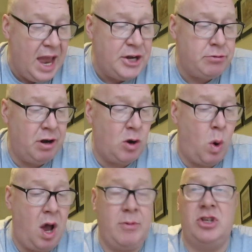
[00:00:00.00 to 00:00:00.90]
Entry
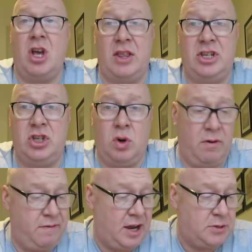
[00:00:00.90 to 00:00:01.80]
requirements, this is
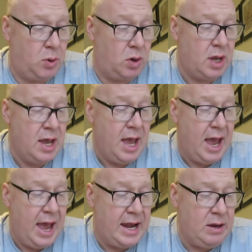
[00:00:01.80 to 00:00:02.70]
all on Facebook.
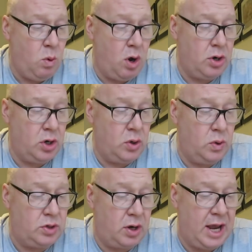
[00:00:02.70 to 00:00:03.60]
Anyone
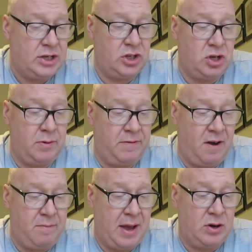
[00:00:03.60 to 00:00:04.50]
who donates a sum of
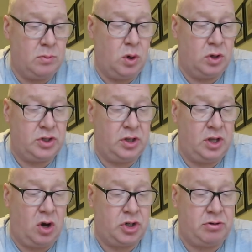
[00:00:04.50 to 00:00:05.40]
£5 or more to
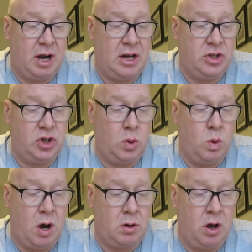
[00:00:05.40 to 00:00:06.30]
the Australian Zoo
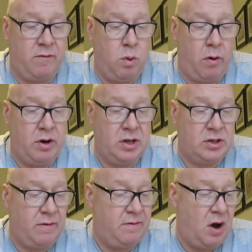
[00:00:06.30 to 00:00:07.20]
Wildlife
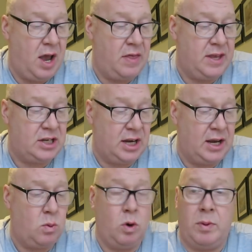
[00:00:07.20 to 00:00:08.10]
Warriors via this
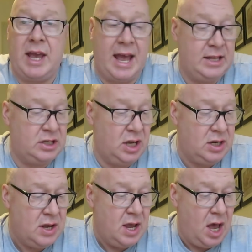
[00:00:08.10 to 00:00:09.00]
link will be
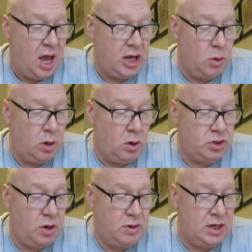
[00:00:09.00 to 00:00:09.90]
entered. You will
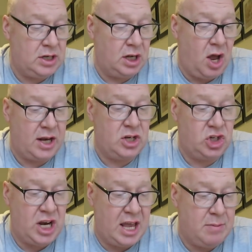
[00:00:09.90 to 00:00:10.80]
also need to like and
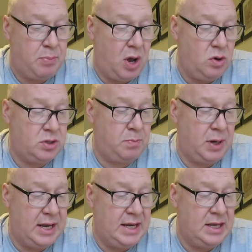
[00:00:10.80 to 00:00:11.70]
share the post.
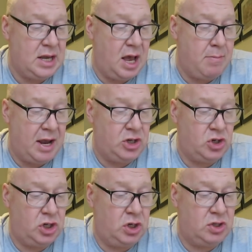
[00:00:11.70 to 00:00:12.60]
Please make
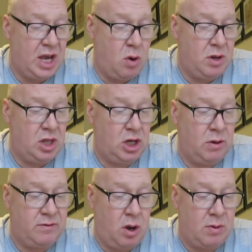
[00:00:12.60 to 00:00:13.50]
sure you tell me that you have